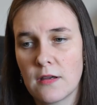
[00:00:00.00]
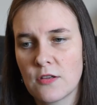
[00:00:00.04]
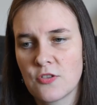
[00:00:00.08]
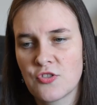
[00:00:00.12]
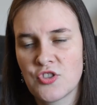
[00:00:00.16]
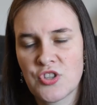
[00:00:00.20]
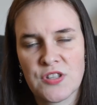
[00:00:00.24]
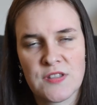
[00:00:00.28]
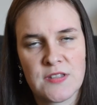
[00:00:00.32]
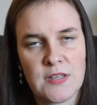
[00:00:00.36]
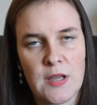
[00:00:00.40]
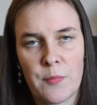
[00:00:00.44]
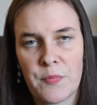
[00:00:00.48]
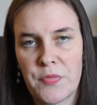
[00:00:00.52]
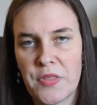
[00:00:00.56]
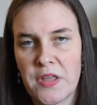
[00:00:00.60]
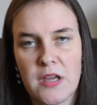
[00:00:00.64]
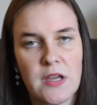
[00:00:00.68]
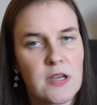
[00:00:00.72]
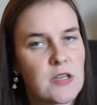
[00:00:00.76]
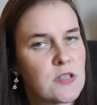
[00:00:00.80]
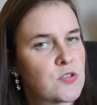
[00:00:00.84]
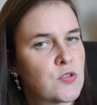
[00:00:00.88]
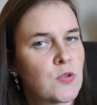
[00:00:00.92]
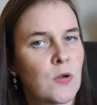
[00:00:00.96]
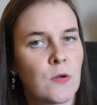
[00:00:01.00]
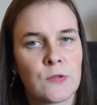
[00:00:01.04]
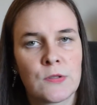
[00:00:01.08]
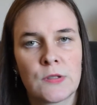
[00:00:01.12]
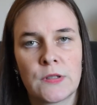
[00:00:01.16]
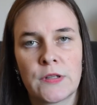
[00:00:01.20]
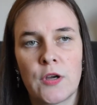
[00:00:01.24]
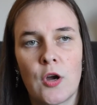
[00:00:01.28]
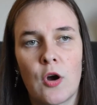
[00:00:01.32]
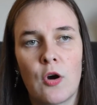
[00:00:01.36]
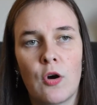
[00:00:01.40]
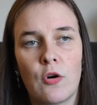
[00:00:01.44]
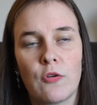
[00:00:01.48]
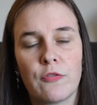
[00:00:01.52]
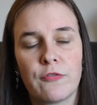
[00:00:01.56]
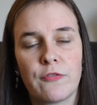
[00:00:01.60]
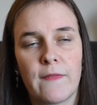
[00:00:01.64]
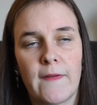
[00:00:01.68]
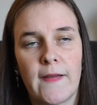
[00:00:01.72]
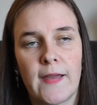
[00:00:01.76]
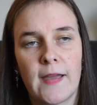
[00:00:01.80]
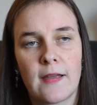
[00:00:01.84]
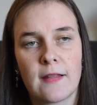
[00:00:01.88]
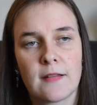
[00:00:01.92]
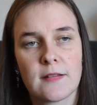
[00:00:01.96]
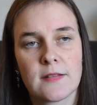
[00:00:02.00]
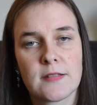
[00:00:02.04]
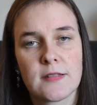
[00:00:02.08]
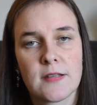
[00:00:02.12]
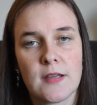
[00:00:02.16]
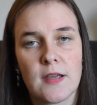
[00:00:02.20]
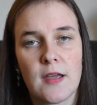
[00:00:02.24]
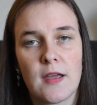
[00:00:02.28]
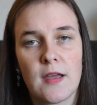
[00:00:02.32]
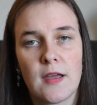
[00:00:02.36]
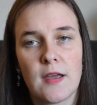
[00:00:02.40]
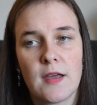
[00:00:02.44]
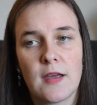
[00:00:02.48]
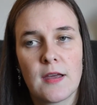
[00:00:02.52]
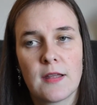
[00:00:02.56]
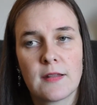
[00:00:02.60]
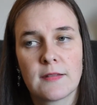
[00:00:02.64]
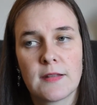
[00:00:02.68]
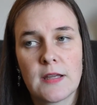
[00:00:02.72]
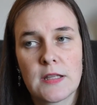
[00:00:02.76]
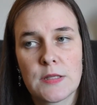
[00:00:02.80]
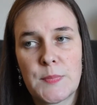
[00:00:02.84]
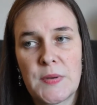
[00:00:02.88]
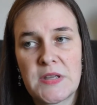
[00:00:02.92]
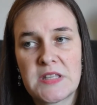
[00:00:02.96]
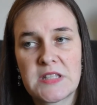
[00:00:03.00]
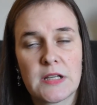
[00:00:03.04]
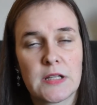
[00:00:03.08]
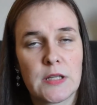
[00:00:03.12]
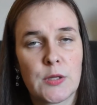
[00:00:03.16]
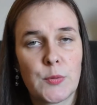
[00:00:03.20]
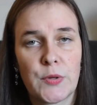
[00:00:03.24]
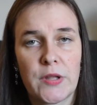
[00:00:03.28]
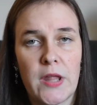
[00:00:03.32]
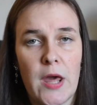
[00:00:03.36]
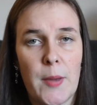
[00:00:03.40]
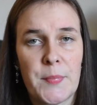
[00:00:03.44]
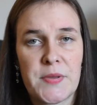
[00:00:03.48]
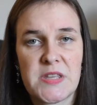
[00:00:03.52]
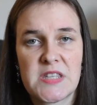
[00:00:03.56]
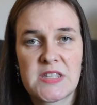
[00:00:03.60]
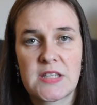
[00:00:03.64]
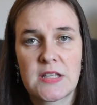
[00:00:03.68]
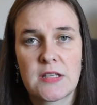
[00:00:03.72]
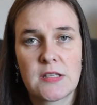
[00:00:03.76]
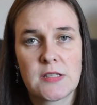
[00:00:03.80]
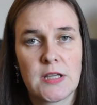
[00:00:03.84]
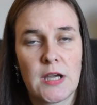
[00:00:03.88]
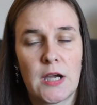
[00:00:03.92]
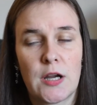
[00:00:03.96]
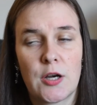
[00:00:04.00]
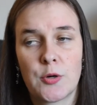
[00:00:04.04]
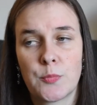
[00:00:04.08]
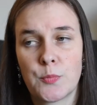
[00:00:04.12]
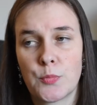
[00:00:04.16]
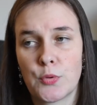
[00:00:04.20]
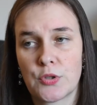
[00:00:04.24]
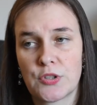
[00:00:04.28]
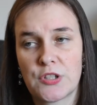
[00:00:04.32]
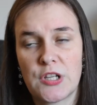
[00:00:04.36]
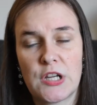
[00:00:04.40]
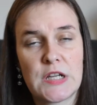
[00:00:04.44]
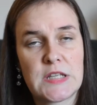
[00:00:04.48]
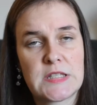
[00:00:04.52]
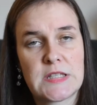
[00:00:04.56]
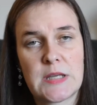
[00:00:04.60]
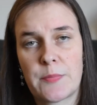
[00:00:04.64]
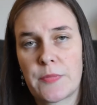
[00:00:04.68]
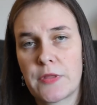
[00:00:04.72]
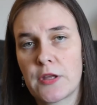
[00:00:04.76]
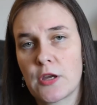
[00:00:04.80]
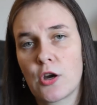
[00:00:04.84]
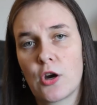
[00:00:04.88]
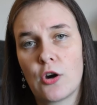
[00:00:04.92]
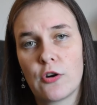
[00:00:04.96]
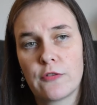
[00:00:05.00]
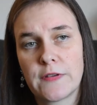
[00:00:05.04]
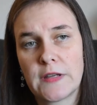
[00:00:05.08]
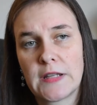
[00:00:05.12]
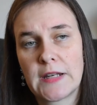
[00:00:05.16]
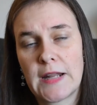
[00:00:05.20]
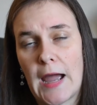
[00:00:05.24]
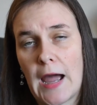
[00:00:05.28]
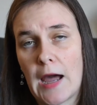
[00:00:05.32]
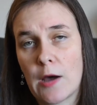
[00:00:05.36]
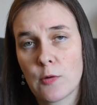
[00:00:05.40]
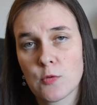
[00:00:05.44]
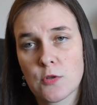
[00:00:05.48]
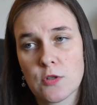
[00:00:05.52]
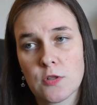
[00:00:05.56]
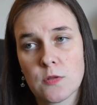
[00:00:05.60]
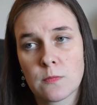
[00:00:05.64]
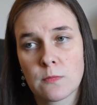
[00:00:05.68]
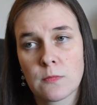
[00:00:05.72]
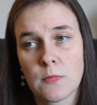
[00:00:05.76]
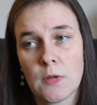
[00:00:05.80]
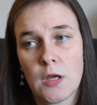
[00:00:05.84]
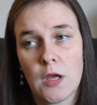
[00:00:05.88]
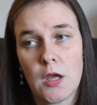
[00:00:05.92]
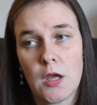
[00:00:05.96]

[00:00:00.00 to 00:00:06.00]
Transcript: just something is totally off, and that's basically what happens the entire book. There is something off in the house